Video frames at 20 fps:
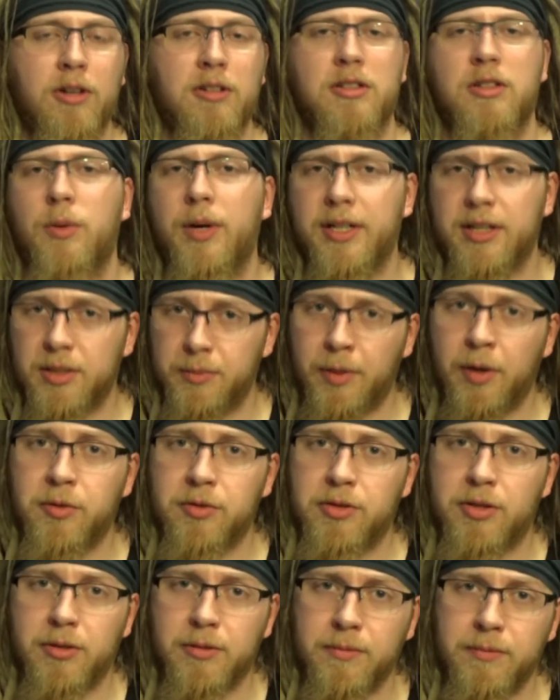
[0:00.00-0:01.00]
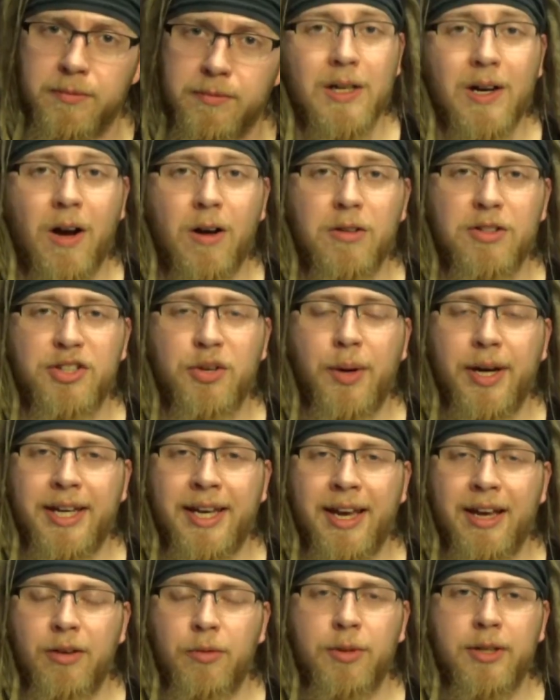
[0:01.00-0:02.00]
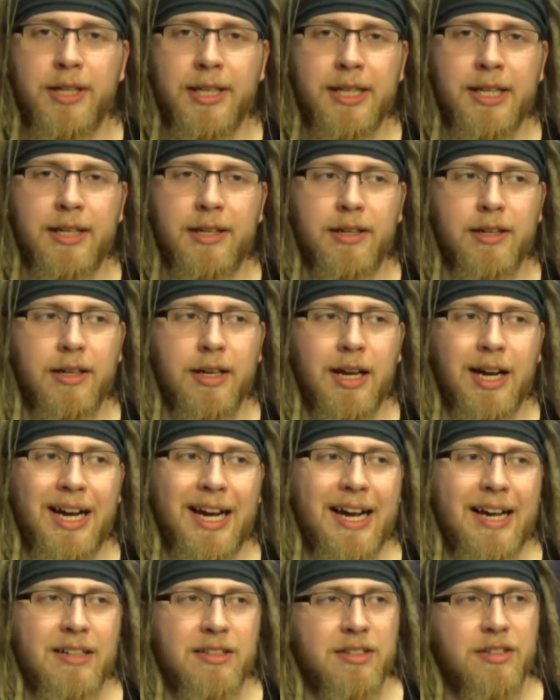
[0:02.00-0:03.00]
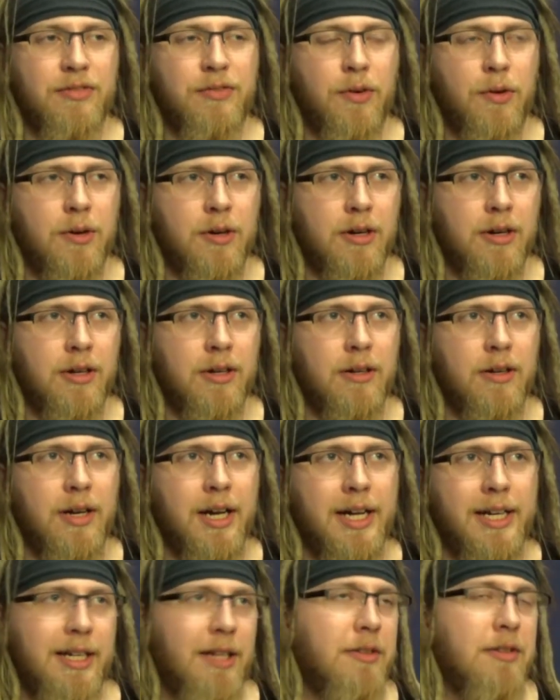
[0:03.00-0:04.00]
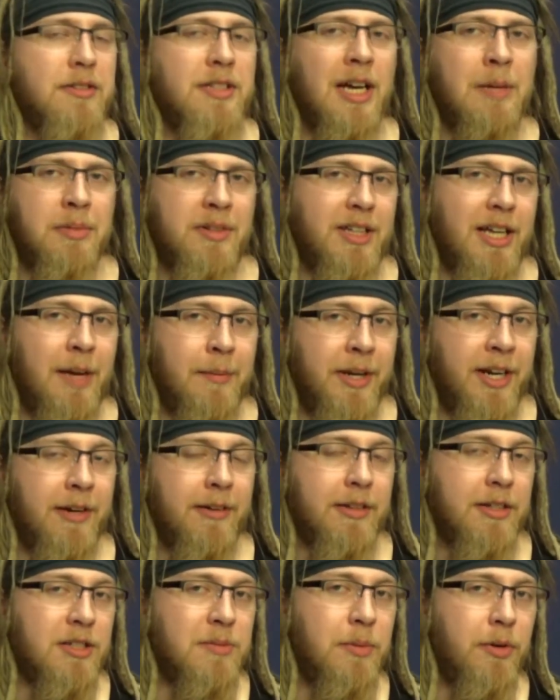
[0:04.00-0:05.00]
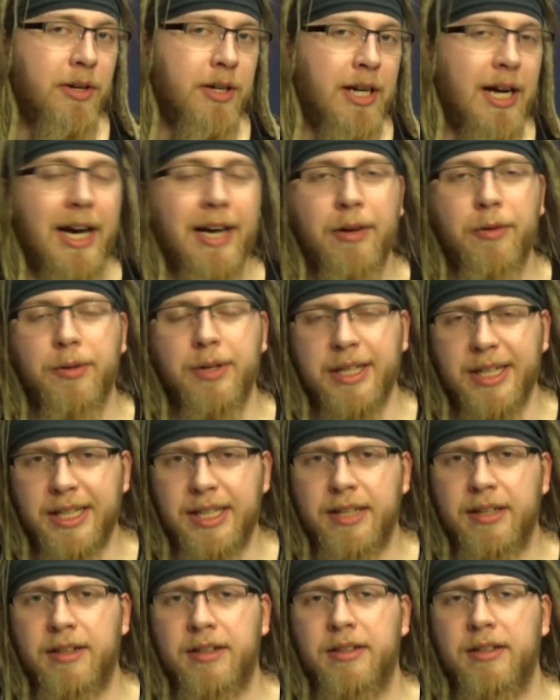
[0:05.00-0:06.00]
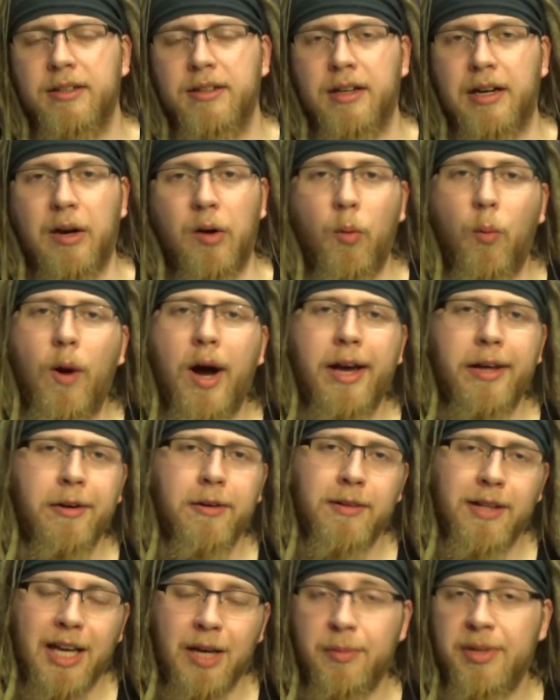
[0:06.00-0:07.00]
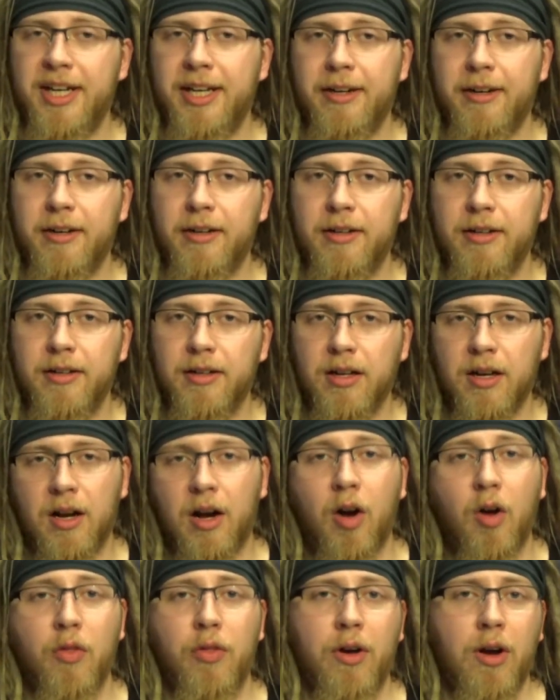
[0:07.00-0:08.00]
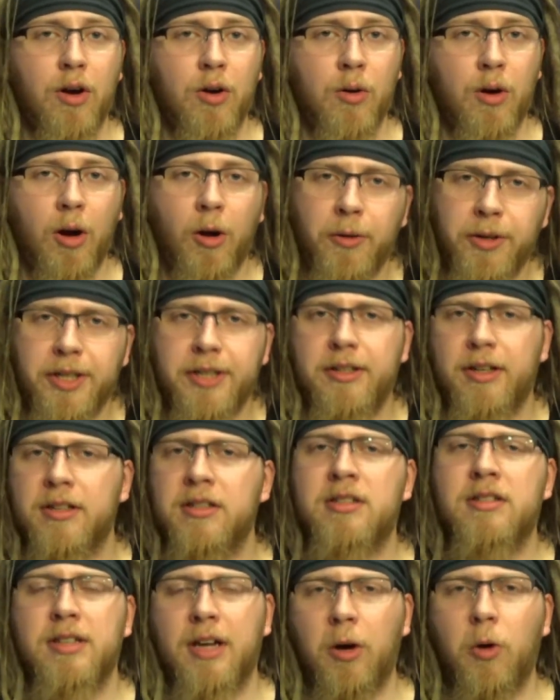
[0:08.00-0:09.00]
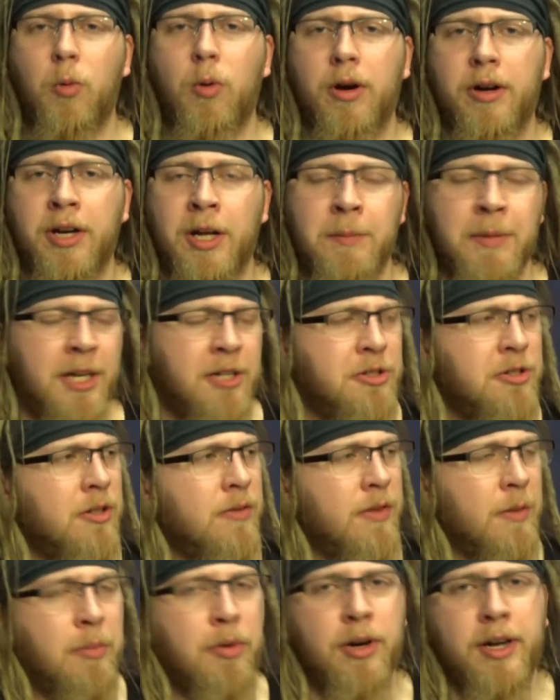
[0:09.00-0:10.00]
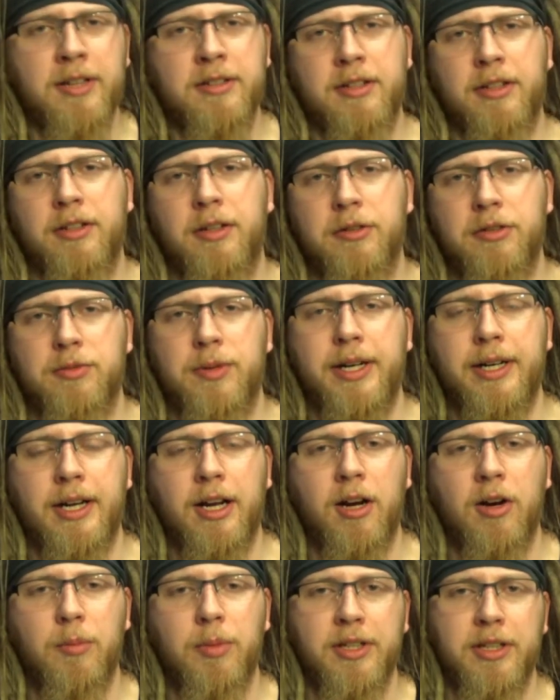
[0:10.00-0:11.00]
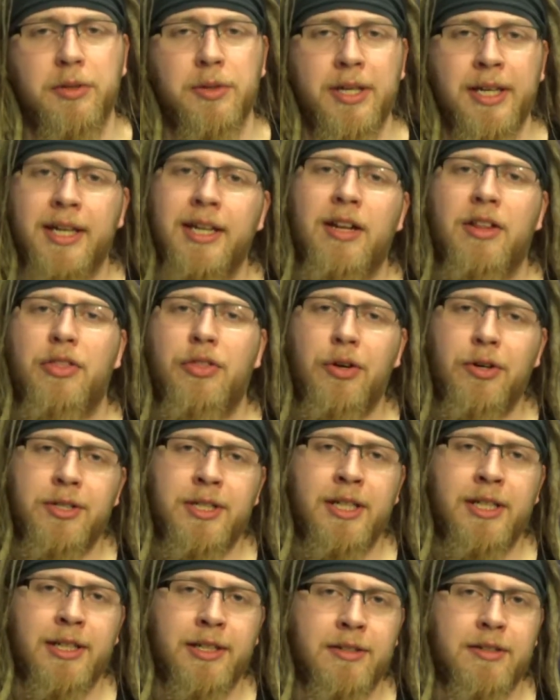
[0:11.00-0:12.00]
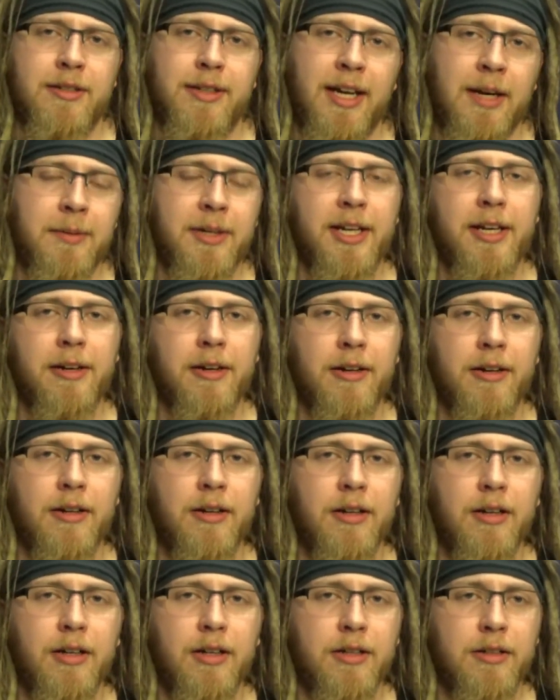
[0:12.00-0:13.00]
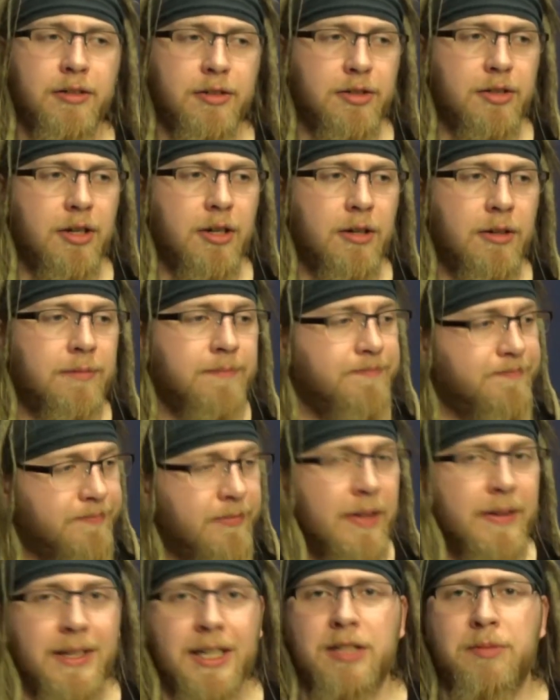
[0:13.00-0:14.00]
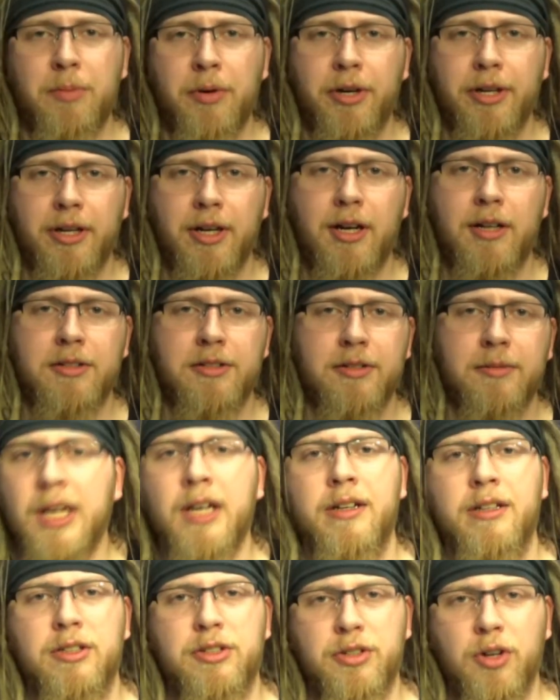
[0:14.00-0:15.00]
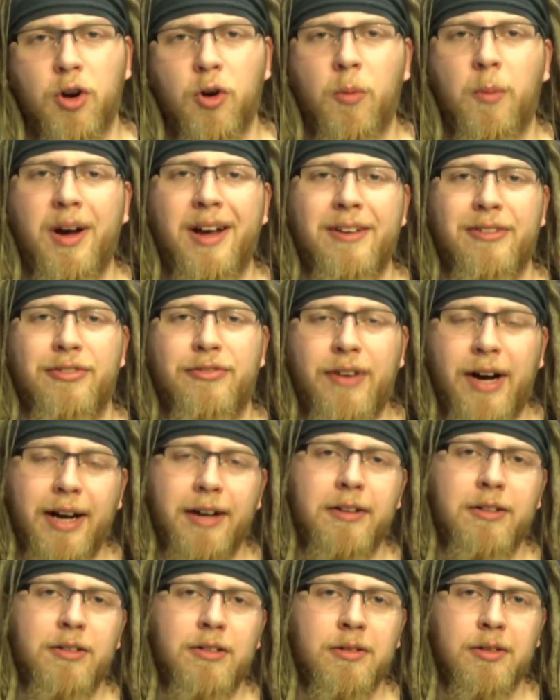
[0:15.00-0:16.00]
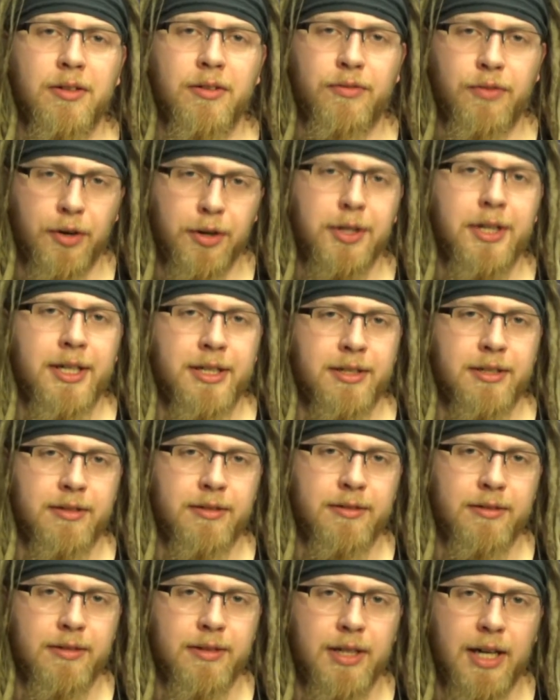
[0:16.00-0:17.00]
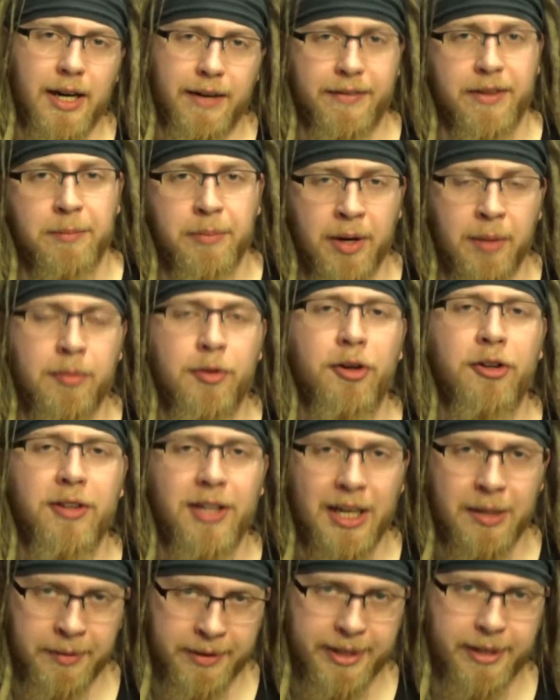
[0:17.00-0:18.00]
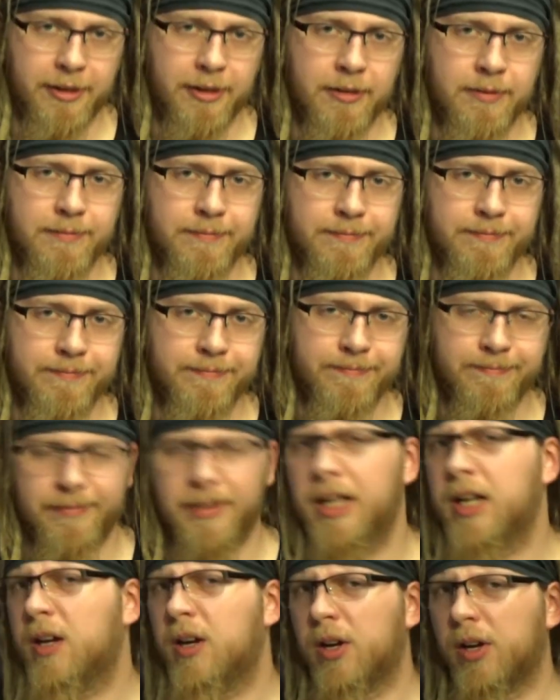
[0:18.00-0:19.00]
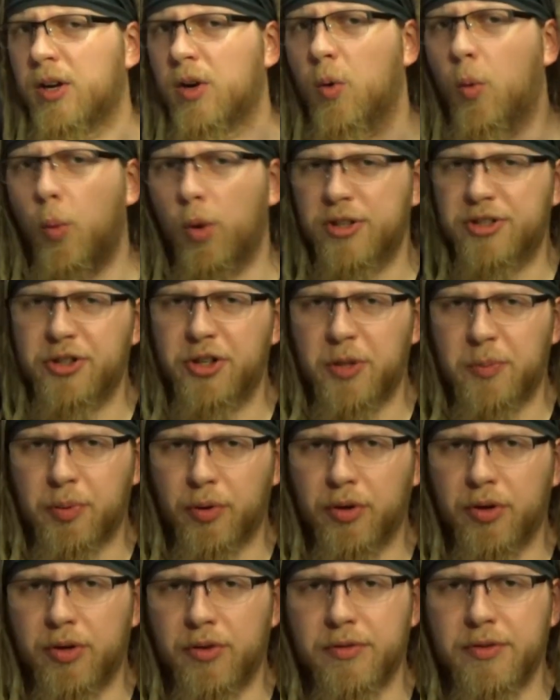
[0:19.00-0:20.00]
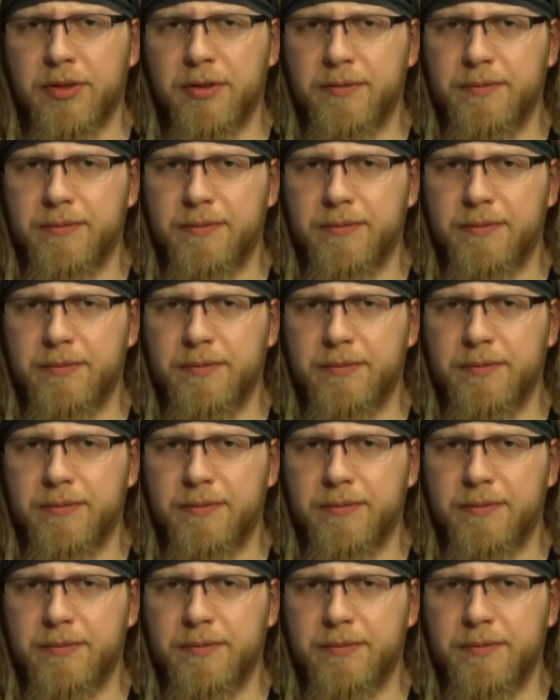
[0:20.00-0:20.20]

the way it's supposed to. Also, I can't really ask for any other type of laminator at this point. I don't need a wider laminator, although ALDI does sell one. I'm not sure of the price on those right now, but you can get a 13-inch laminator, so that's pretty awesome. So my final verdict on the Pembrook laminator: Wizard approved.